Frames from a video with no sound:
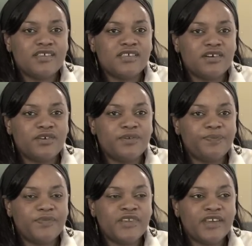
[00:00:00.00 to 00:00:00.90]

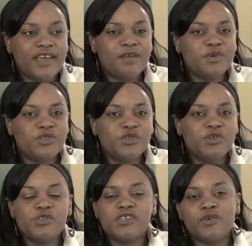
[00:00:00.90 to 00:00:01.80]
So you're able to
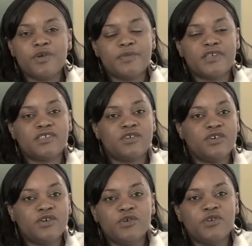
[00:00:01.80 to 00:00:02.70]
use the equipment on
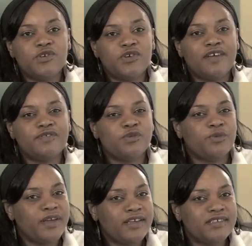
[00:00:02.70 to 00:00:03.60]
your own. You don't have to
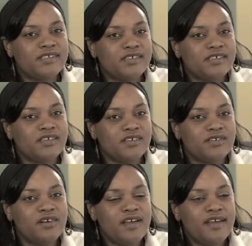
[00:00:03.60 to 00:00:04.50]
wait, you know.